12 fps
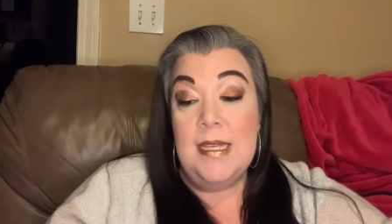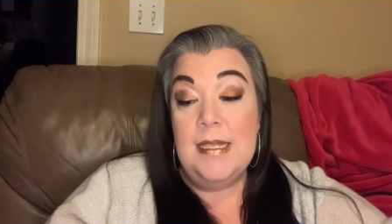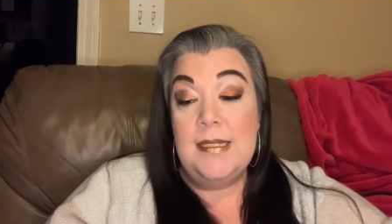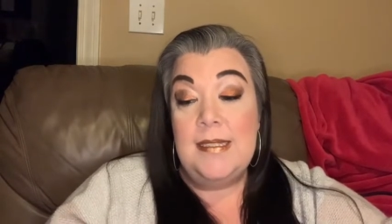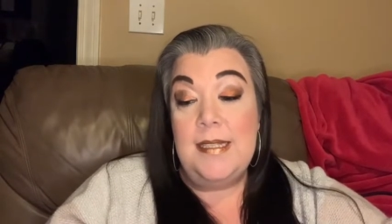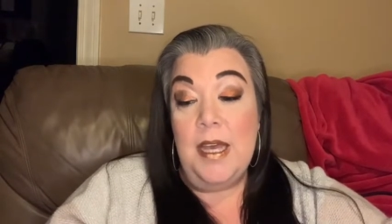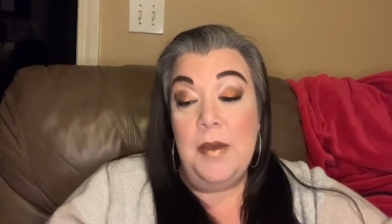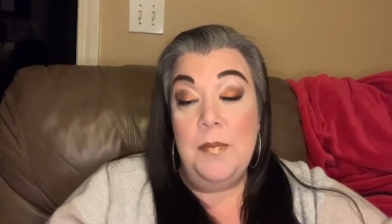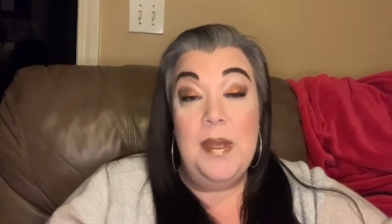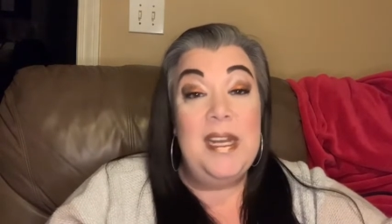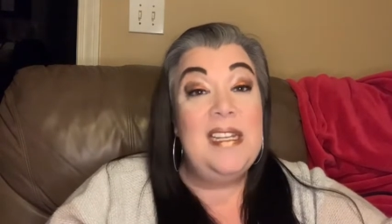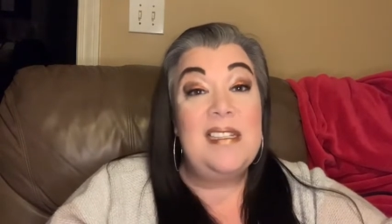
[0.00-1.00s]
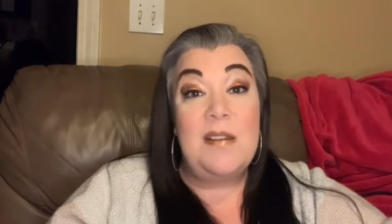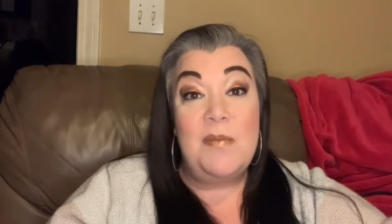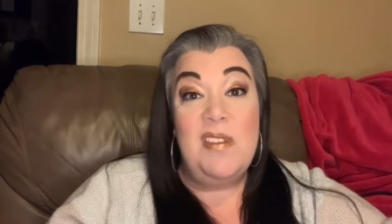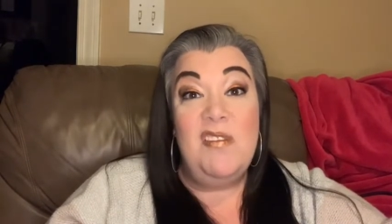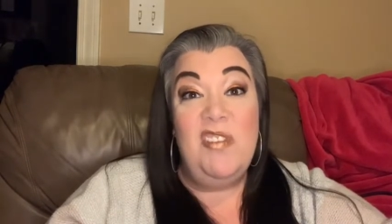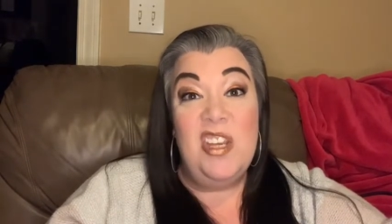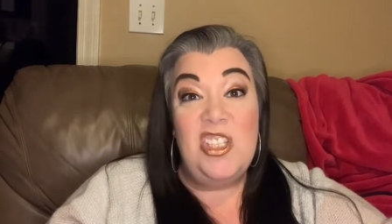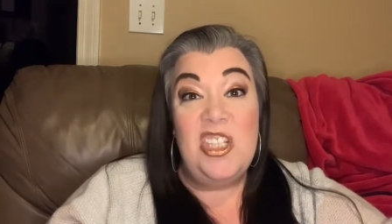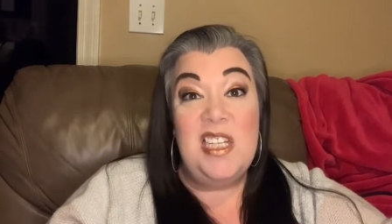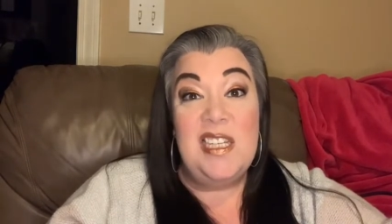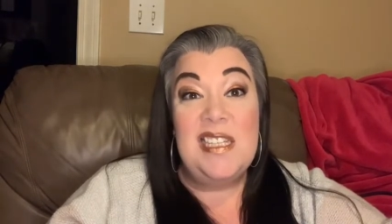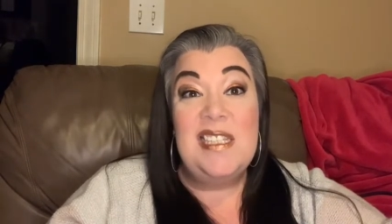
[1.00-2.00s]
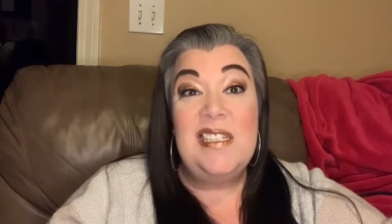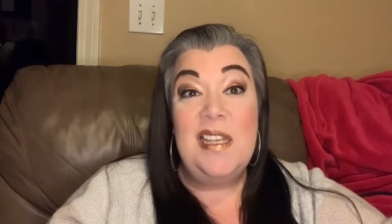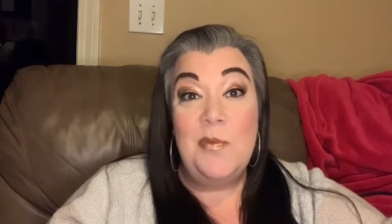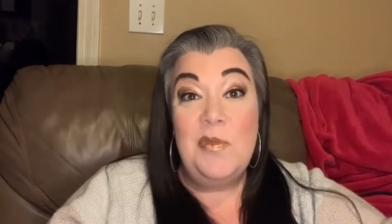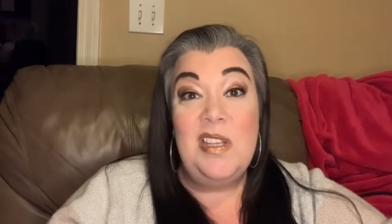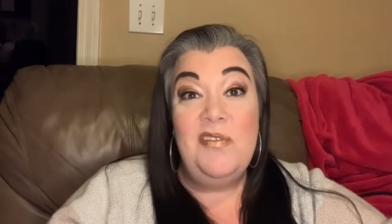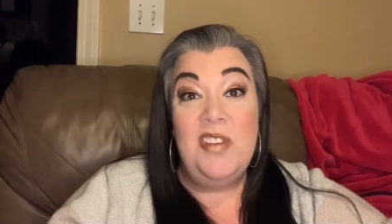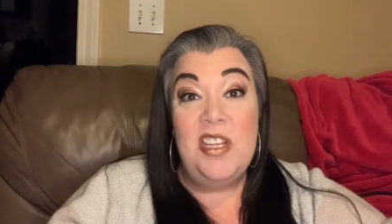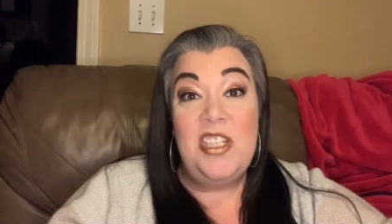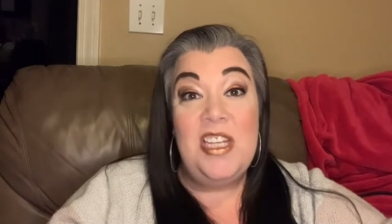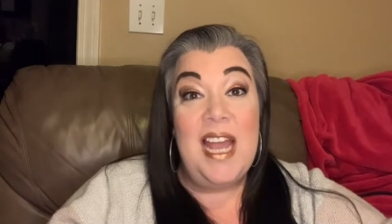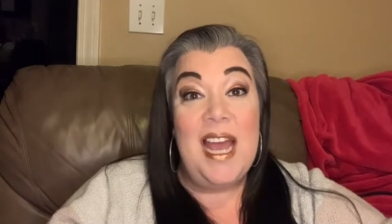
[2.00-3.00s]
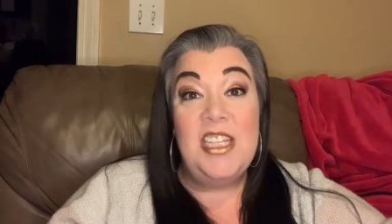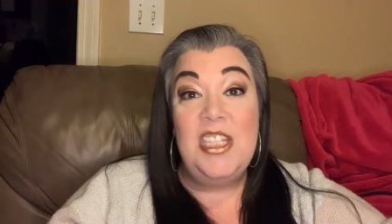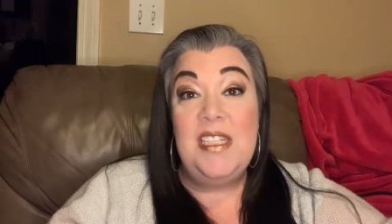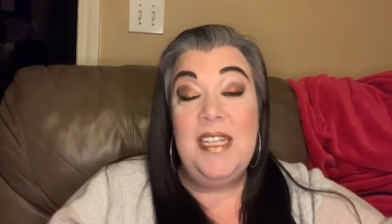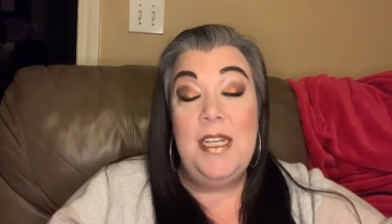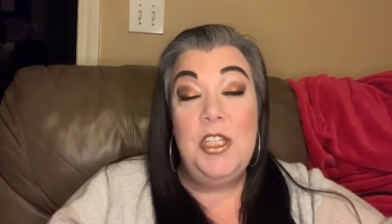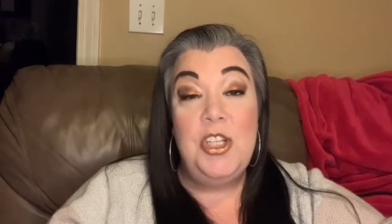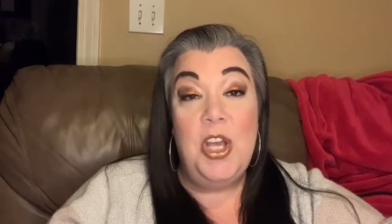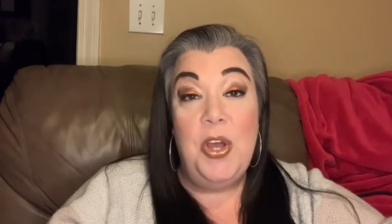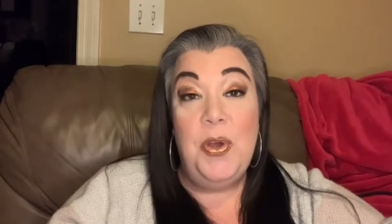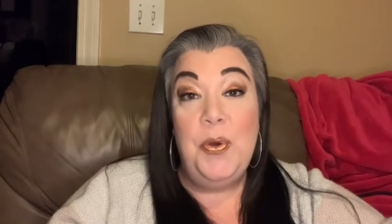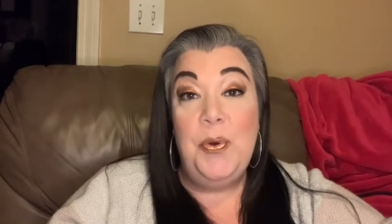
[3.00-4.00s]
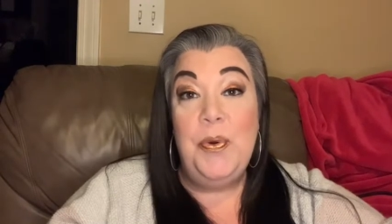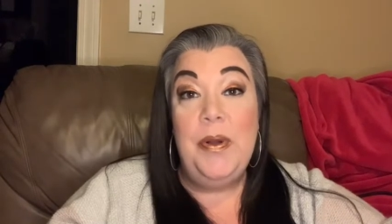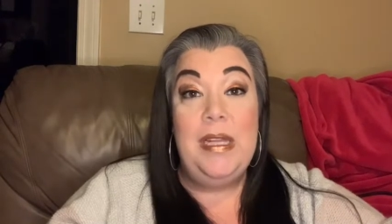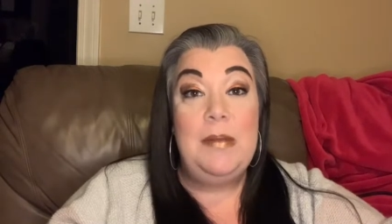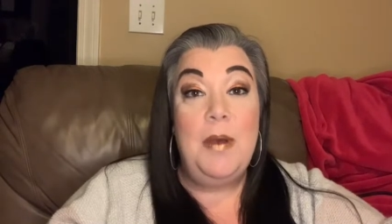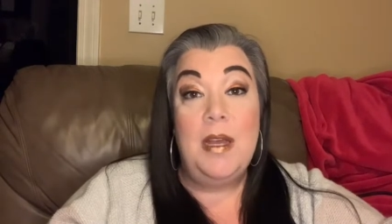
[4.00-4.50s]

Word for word: So, but it's something fishy. Something fishy. I just need Joe and